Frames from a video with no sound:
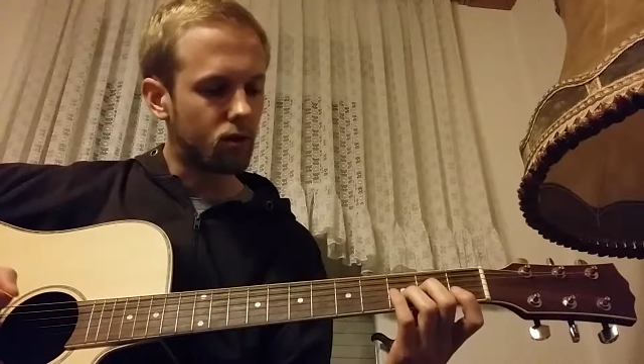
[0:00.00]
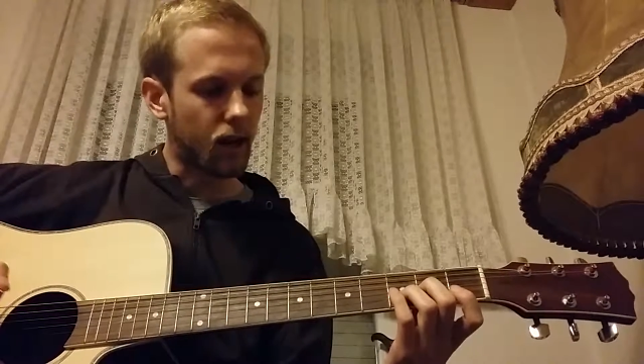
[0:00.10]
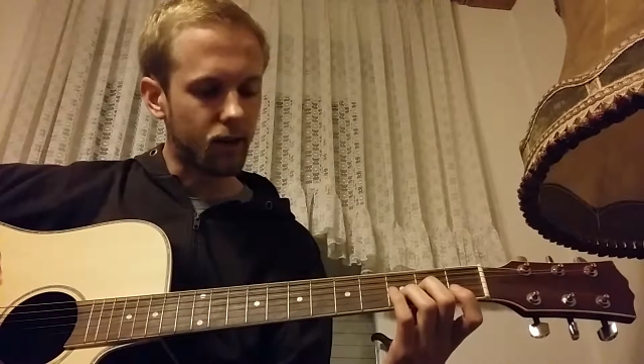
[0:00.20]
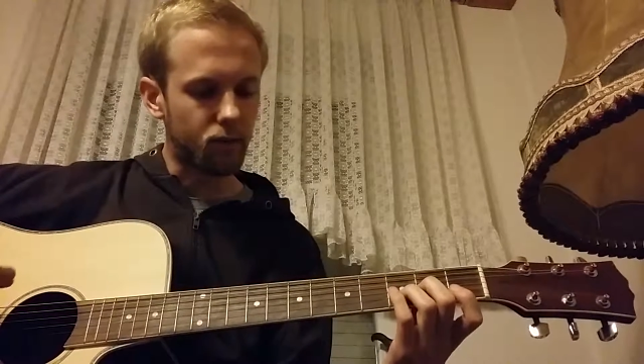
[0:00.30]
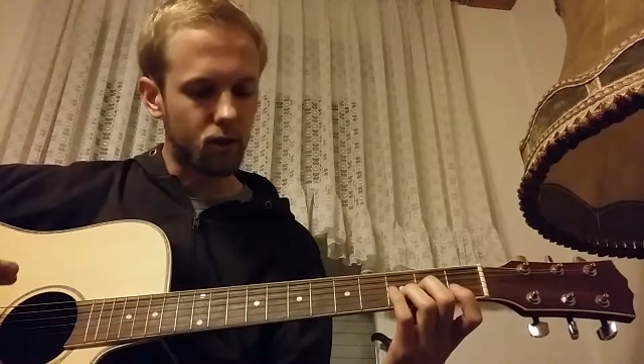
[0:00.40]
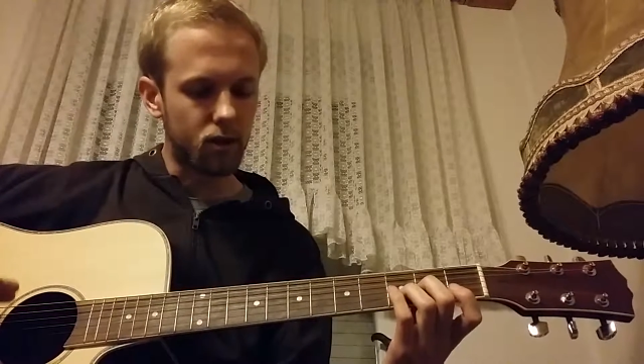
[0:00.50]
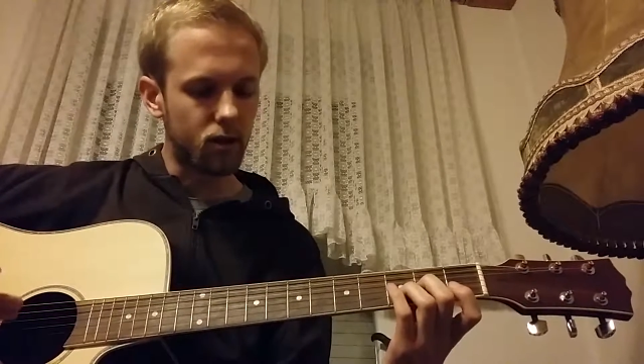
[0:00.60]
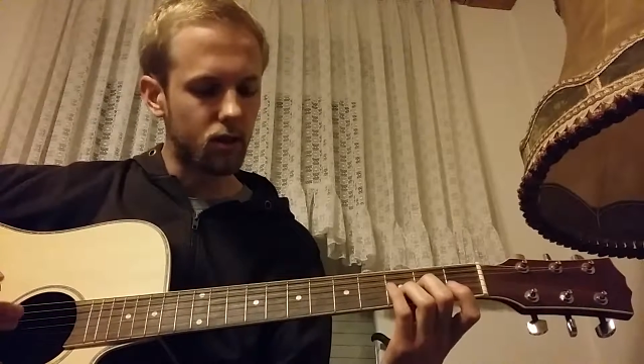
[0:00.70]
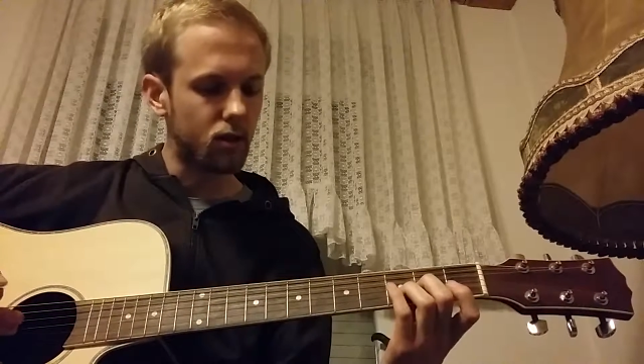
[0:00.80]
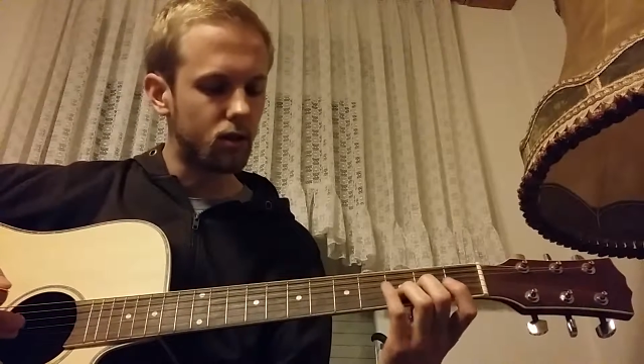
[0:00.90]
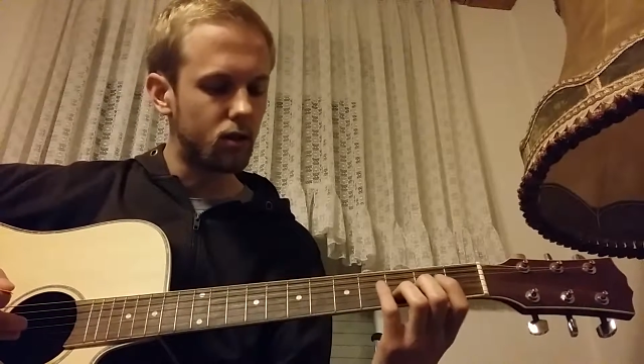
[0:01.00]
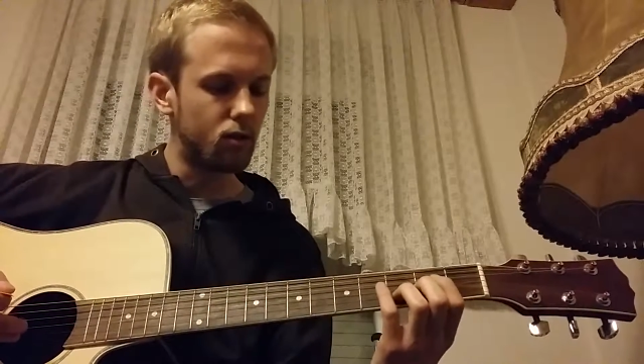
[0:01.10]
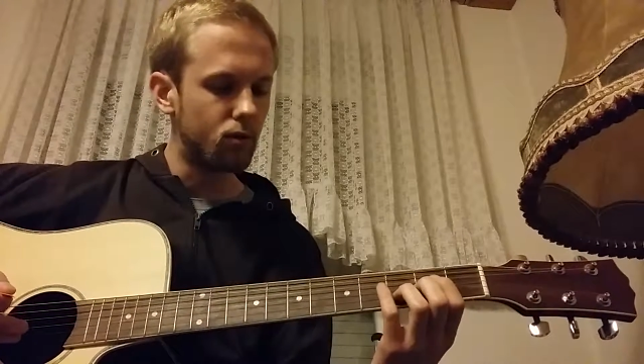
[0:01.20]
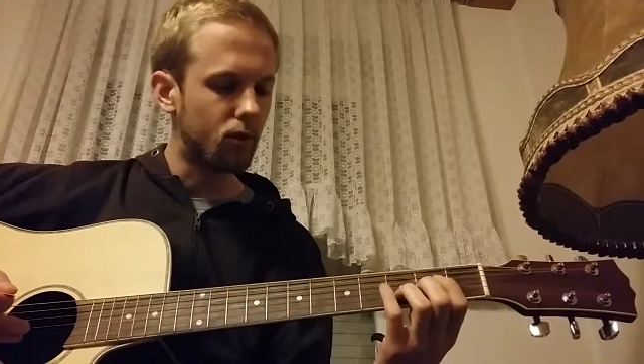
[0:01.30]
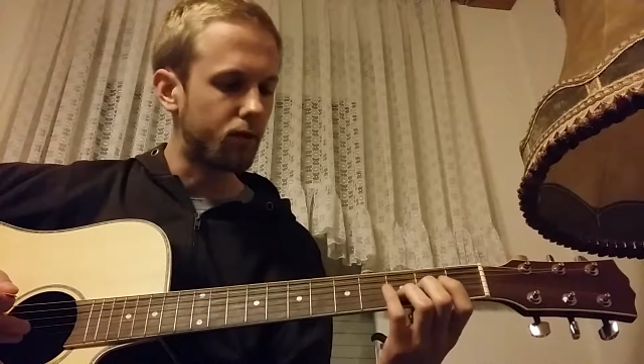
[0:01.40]
kind of transition
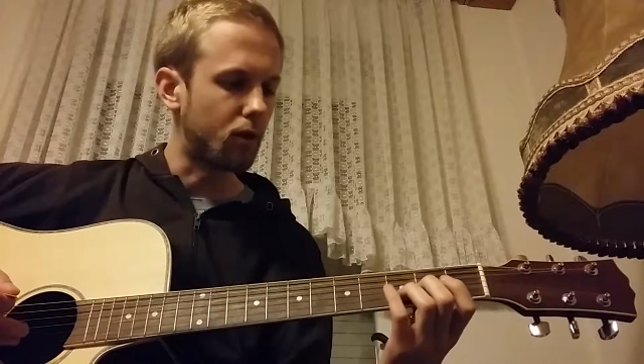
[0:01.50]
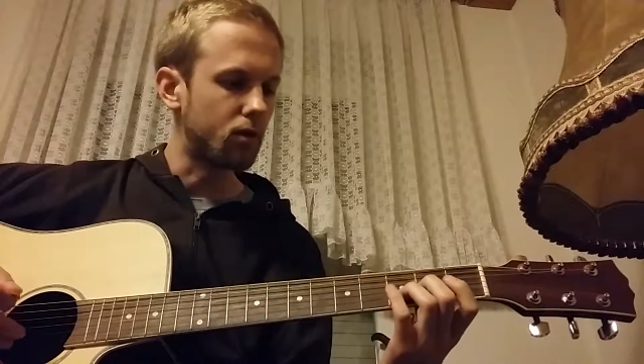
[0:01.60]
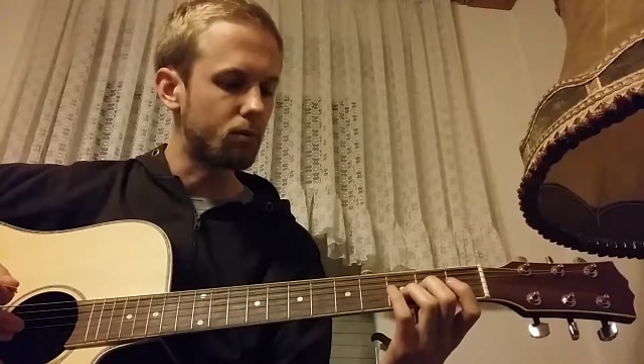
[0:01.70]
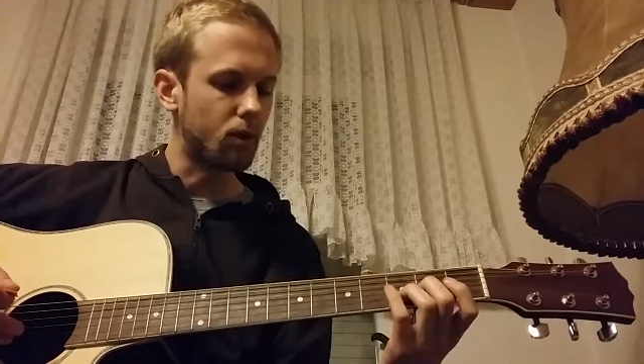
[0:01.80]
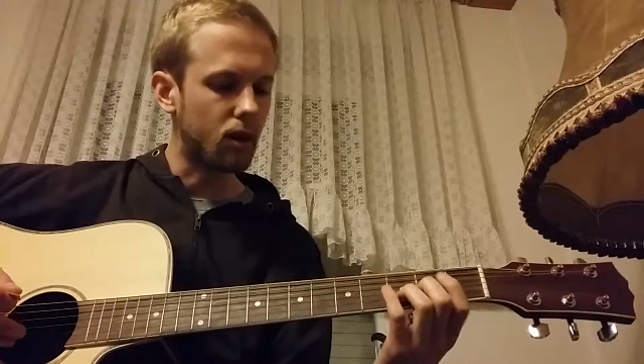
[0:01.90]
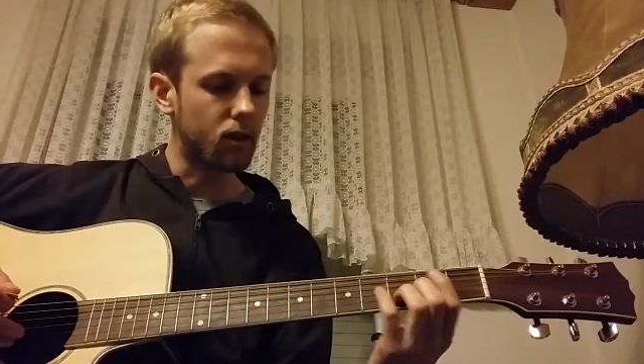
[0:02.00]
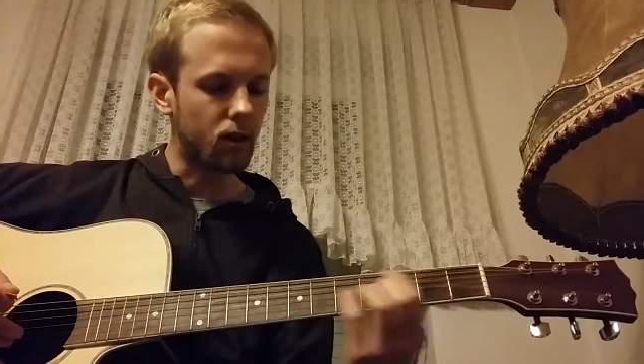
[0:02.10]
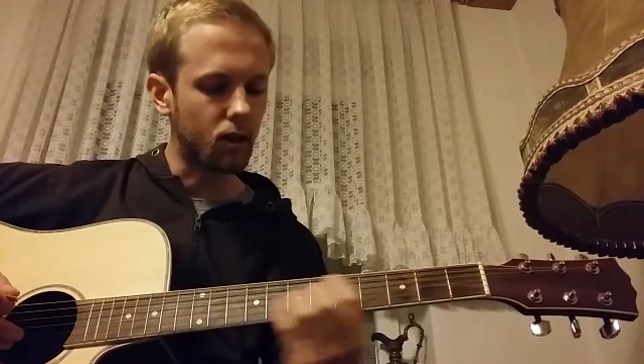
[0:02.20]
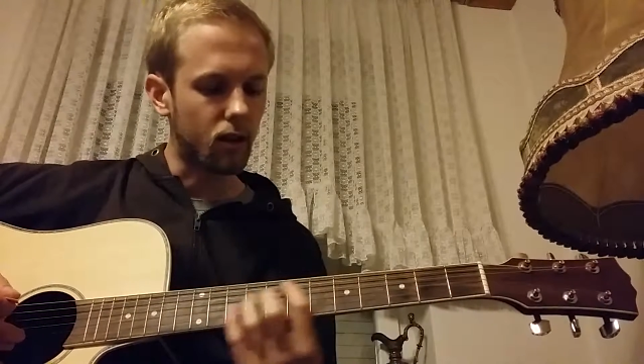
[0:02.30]
to the first part